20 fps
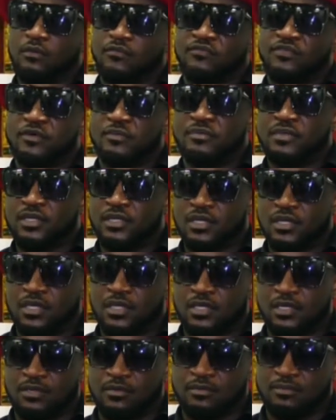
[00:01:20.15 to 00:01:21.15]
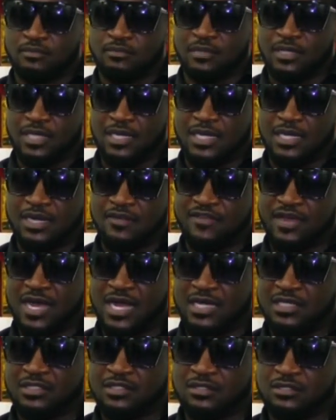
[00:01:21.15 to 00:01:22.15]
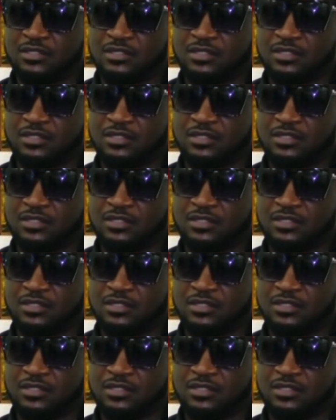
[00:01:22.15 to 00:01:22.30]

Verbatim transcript: for me um i've had